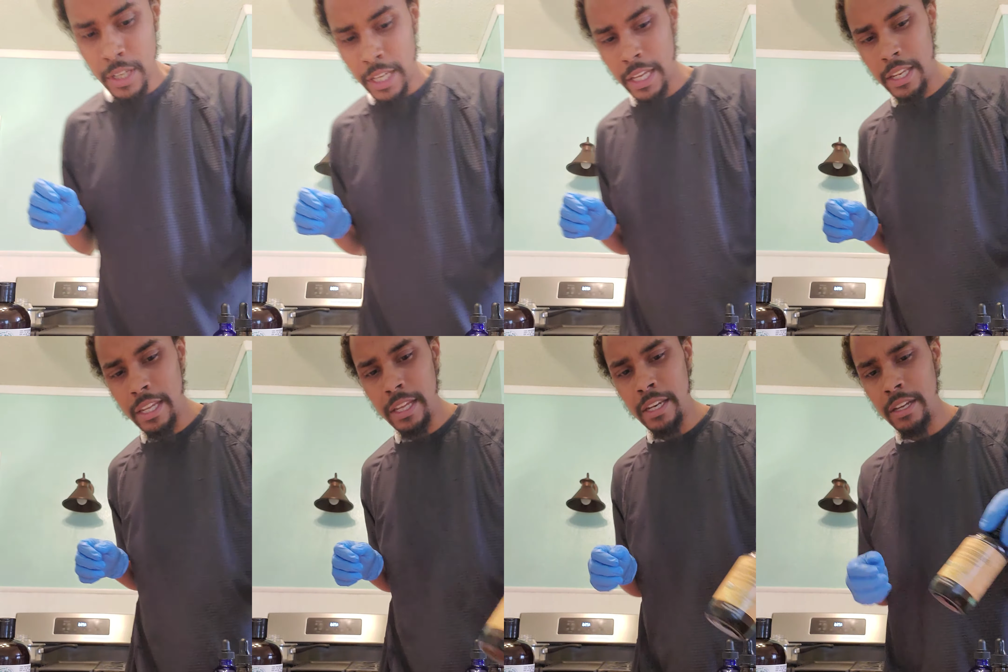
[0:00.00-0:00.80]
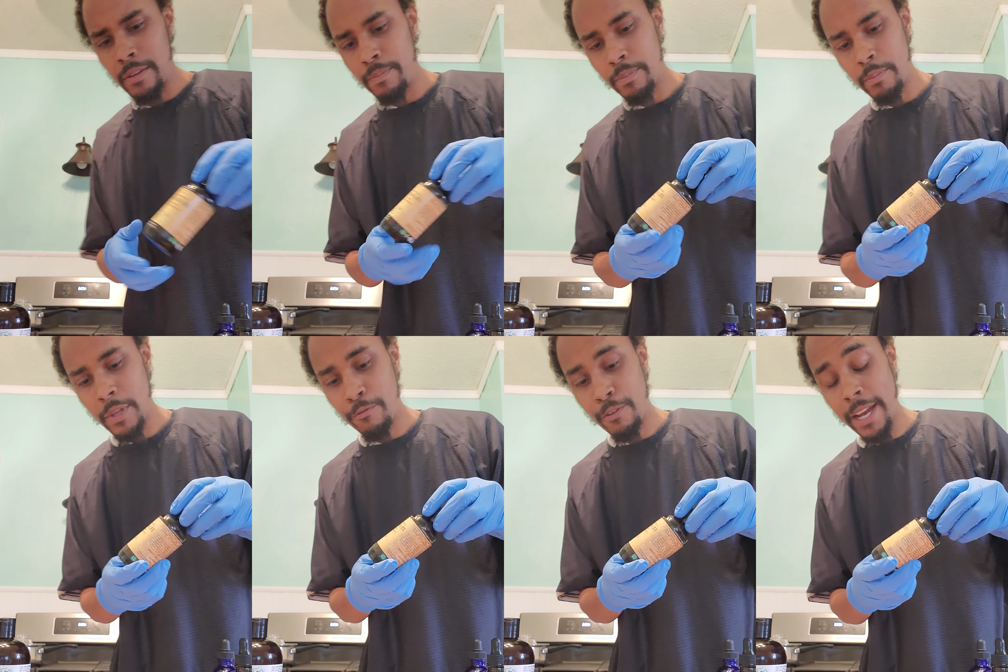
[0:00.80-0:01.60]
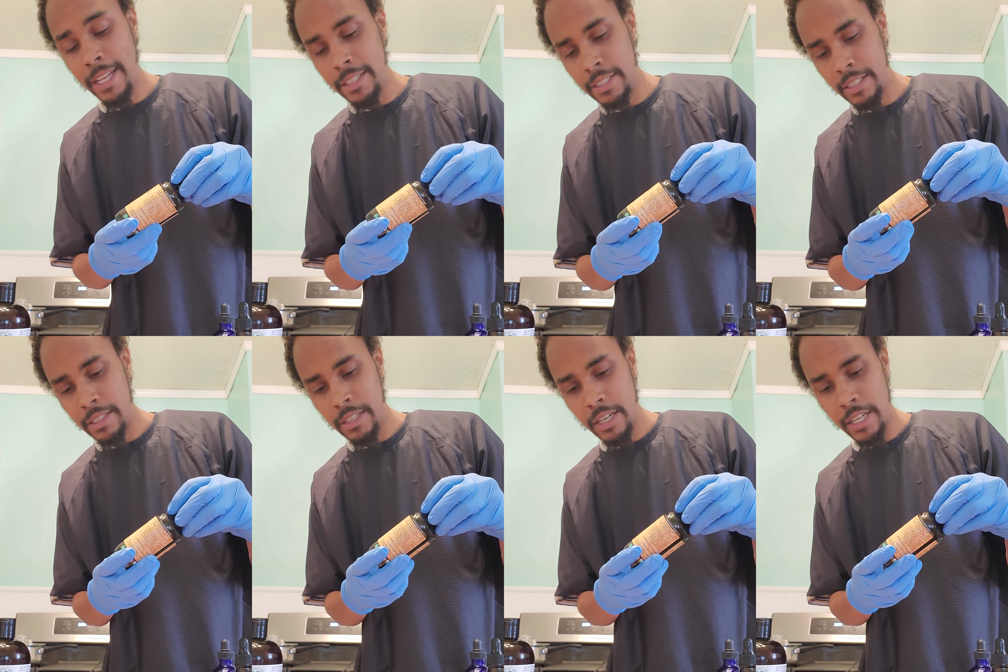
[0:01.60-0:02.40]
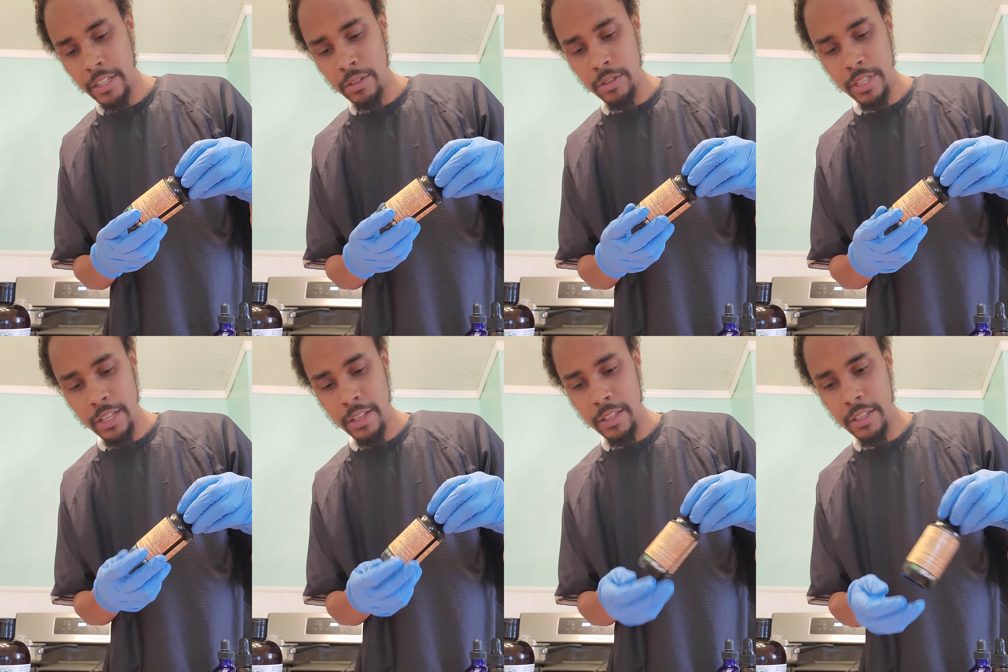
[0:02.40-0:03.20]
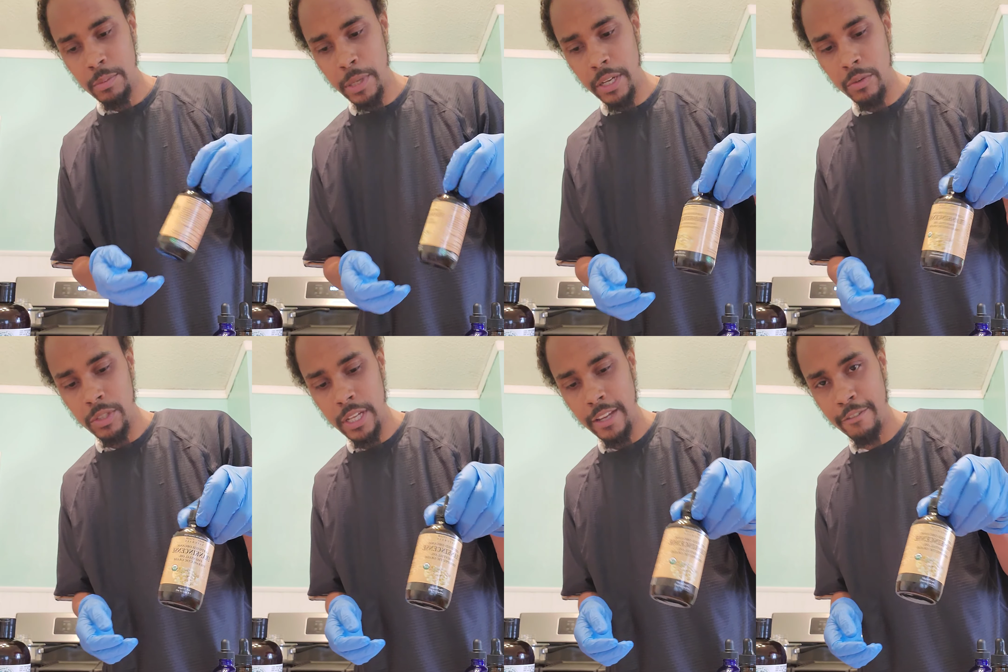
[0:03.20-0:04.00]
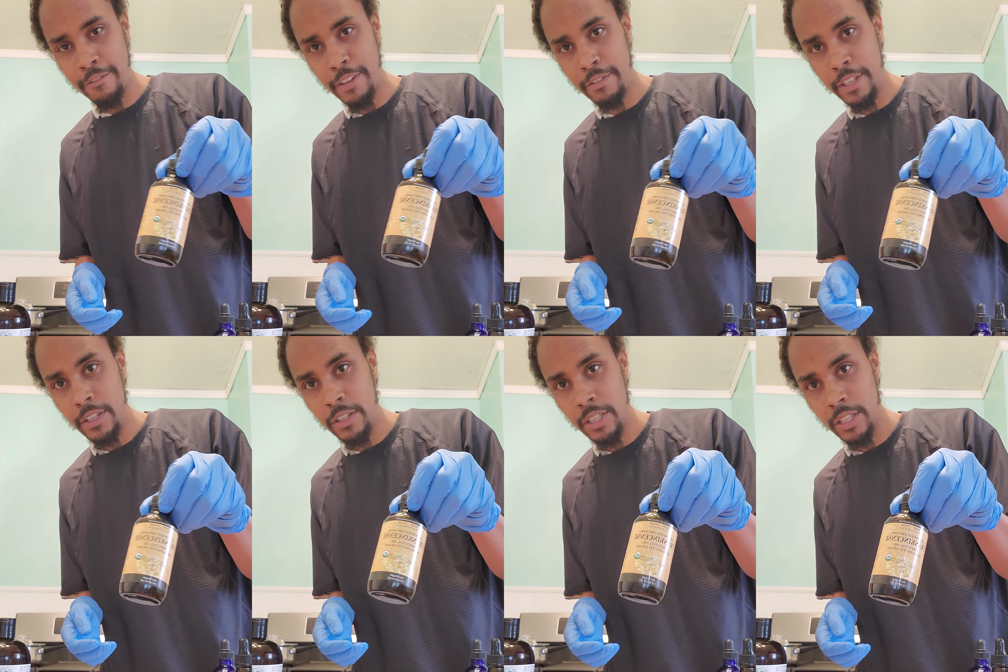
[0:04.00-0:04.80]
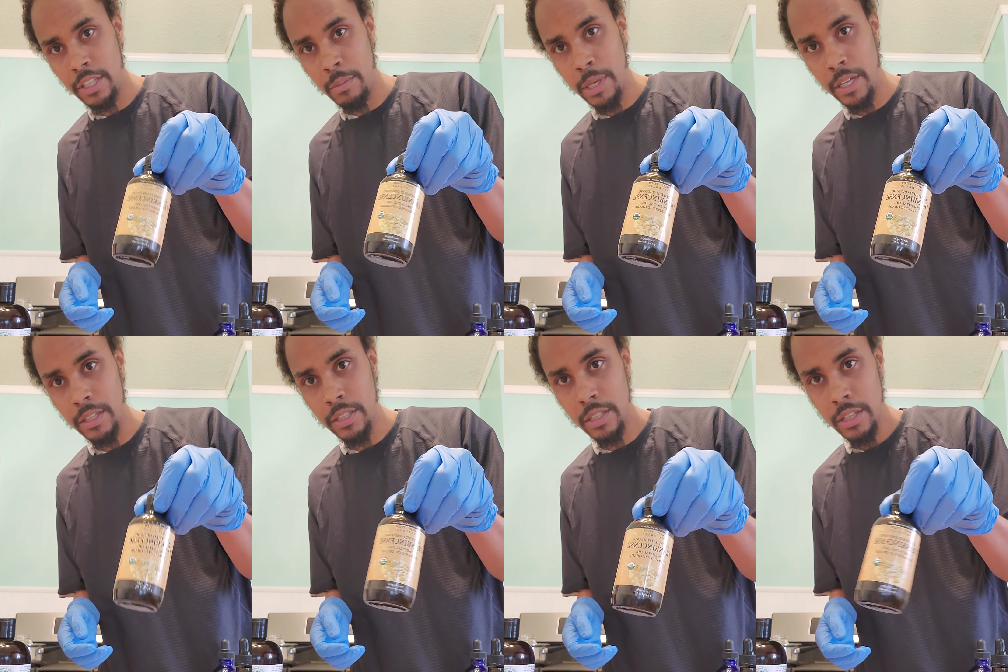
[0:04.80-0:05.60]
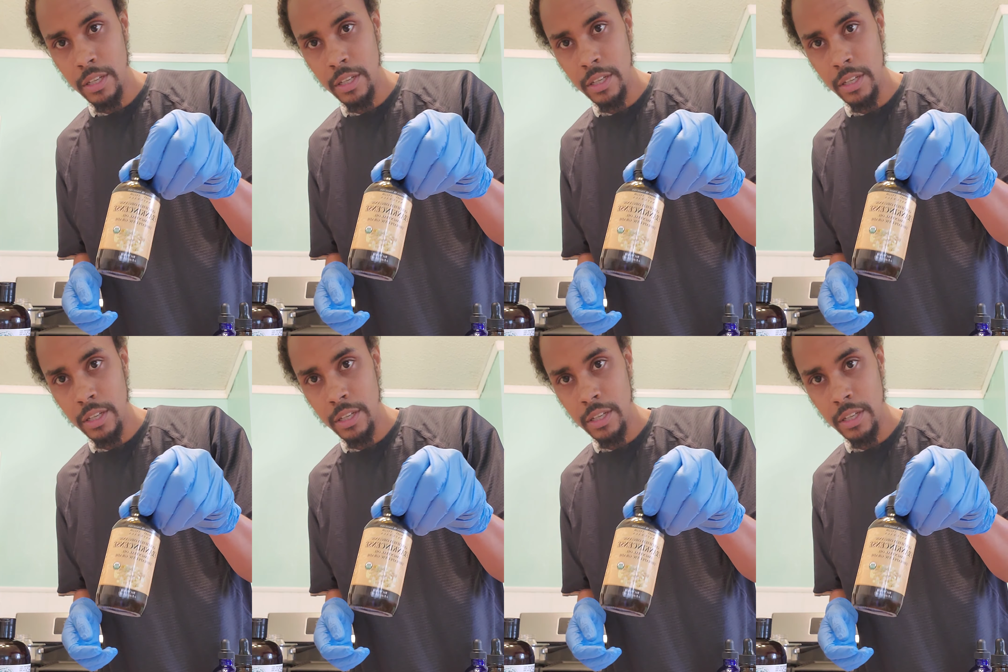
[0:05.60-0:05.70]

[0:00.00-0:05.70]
And then the frankincense that I used, I think this bottle was like 50 or 60 bucks.